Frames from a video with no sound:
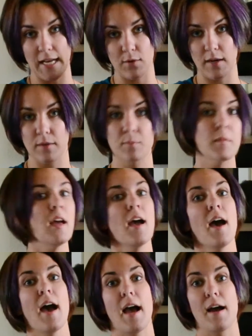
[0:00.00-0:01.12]
anywhere.
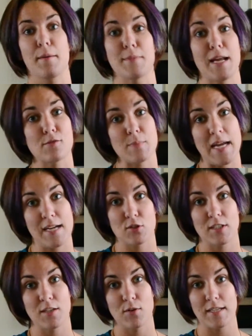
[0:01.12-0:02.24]
Now I'm
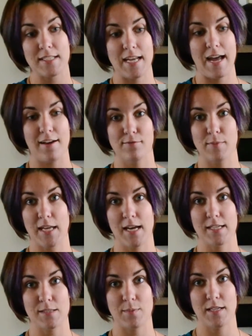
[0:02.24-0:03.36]
actually going to have my
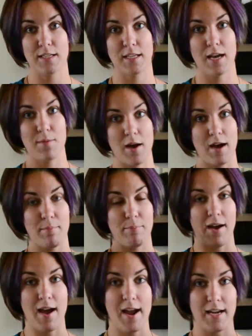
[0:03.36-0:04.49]
husband come up
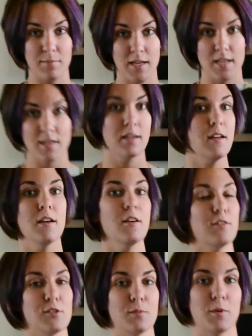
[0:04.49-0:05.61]
behind me.
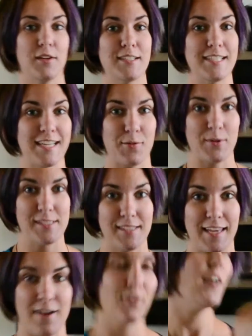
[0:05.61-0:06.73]
First I'm going to take
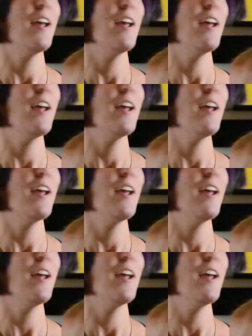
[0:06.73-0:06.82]
Wesley out,